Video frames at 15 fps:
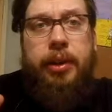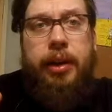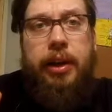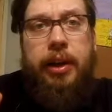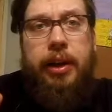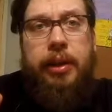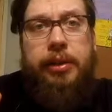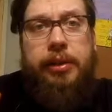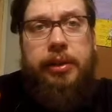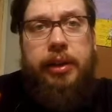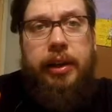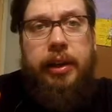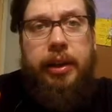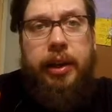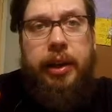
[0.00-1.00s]
I'll
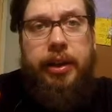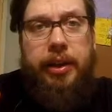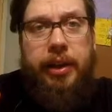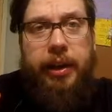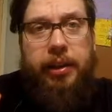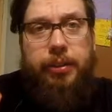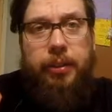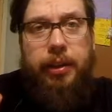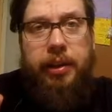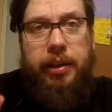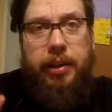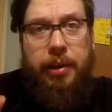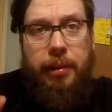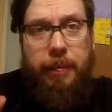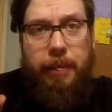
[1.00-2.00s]
see you on the next one.
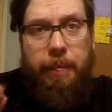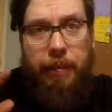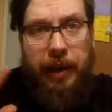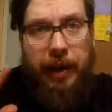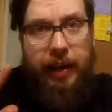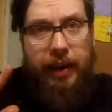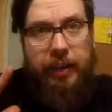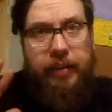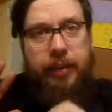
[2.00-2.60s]
Bye.